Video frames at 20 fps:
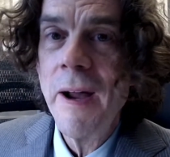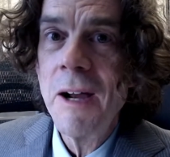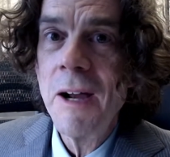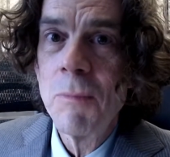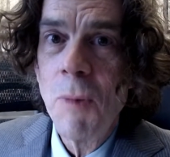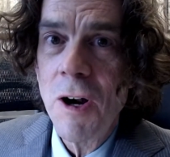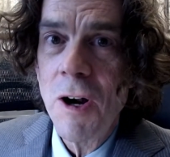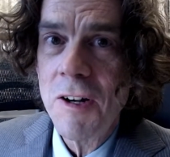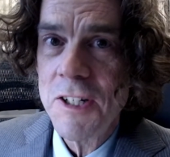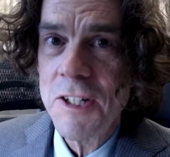
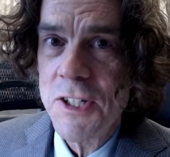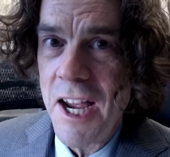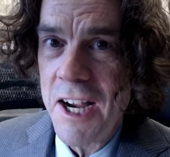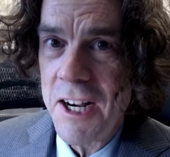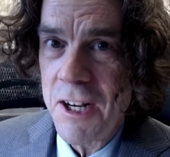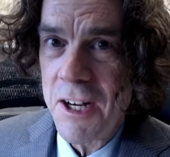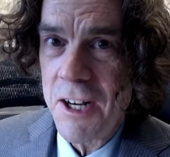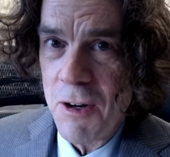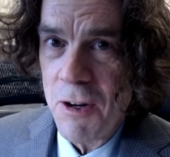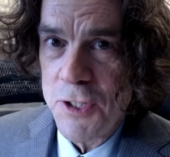Well,
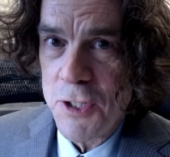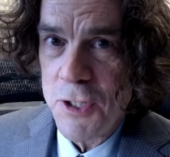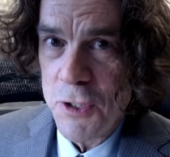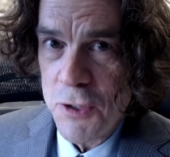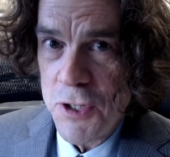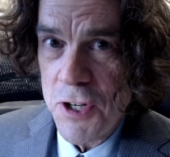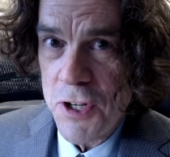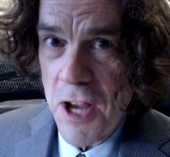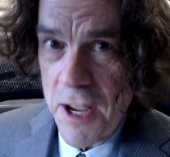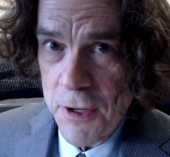Margaret Sanger
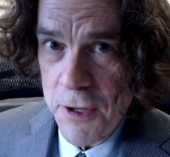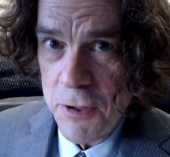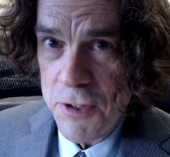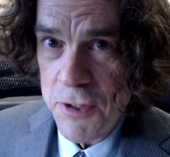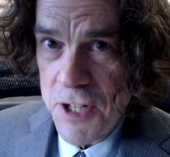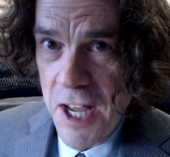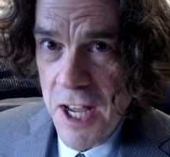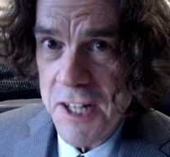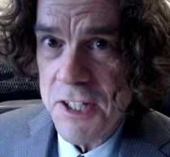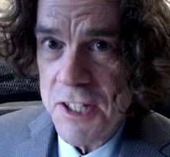is a
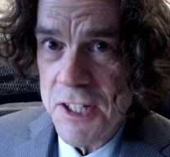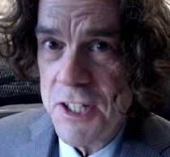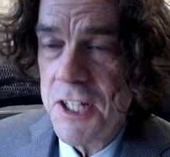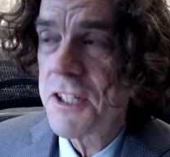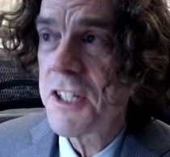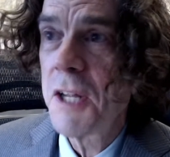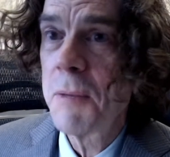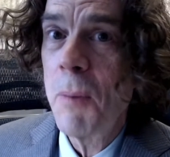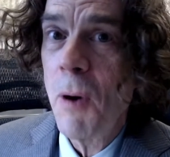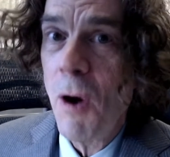
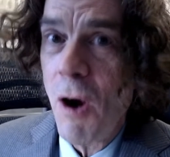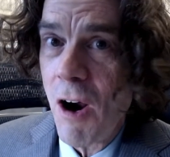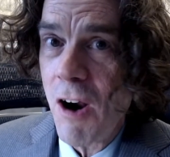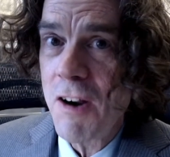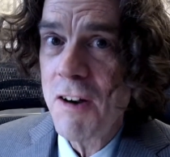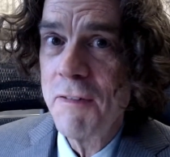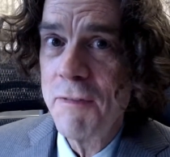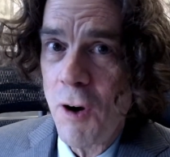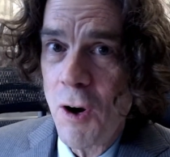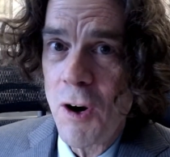eugenicist.
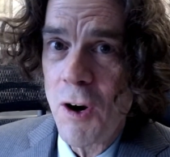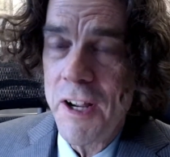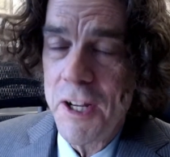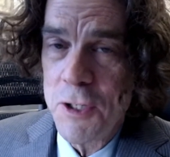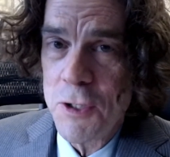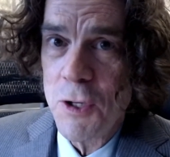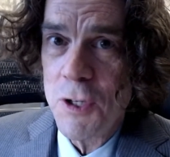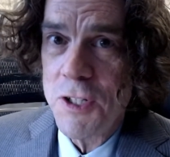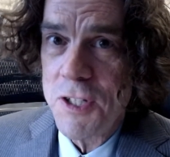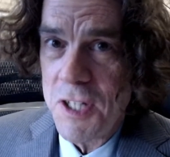That part
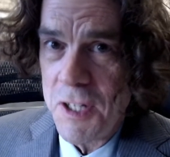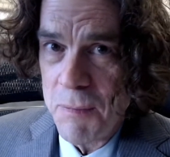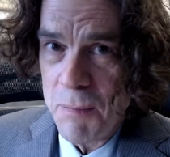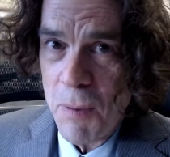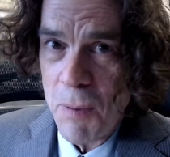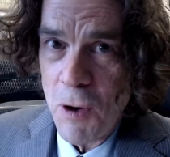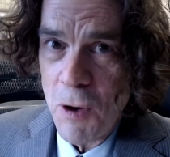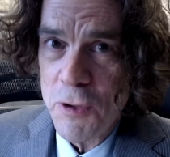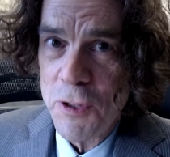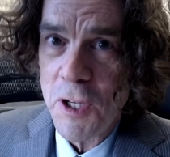of her
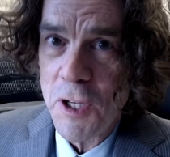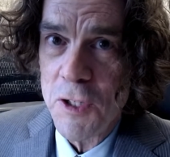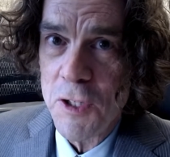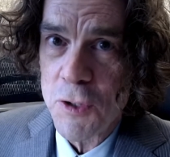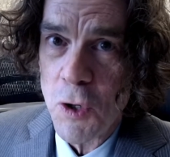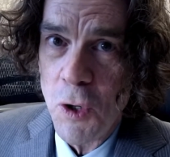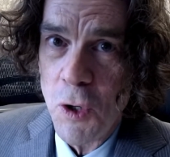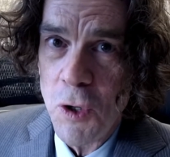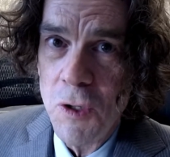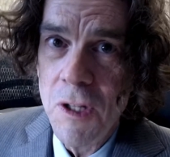interest in
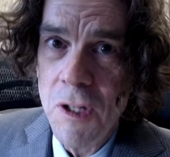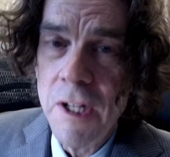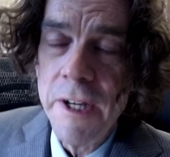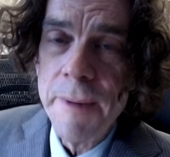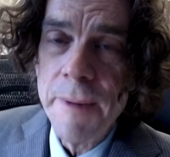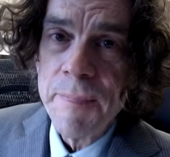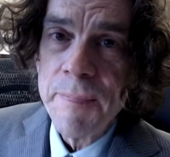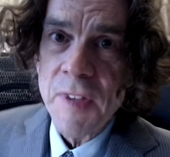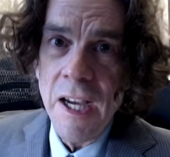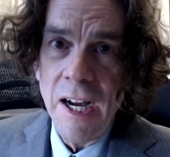birth
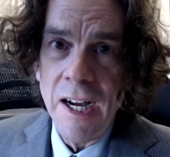control